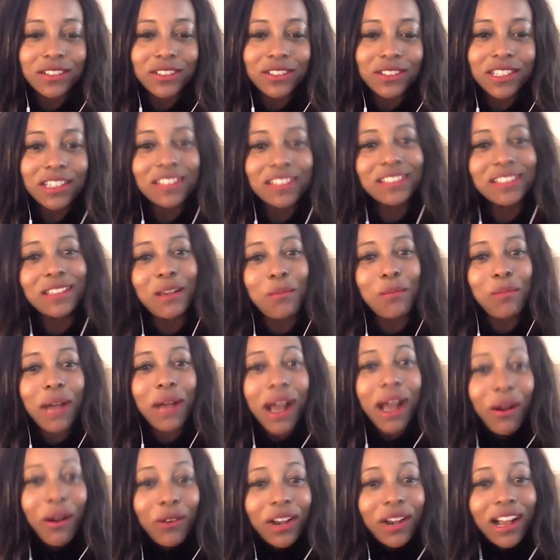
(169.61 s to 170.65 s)
She is a
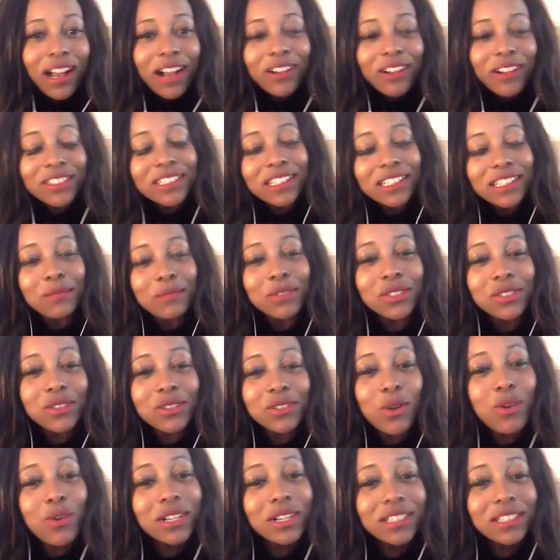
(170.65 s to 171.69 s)
powerhouse, and I'm
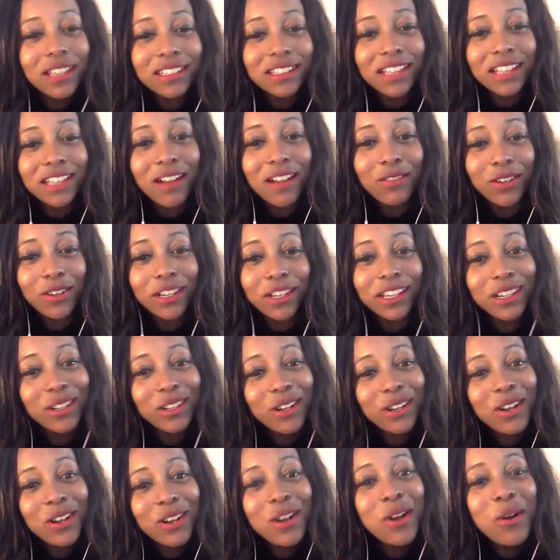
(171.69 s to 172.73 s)
so excited to have her
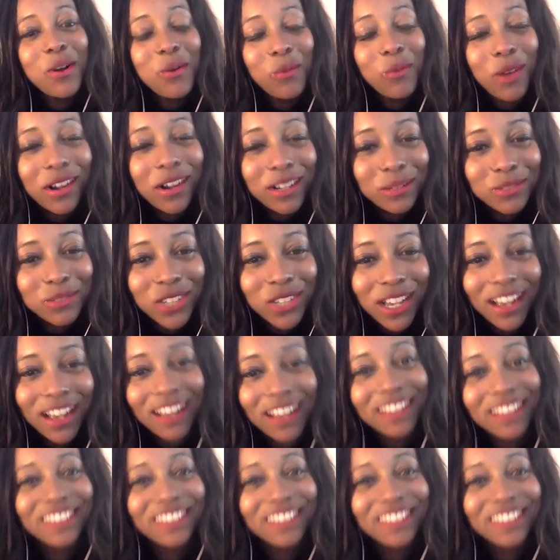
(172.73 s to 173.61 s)
here. Welcome, chat.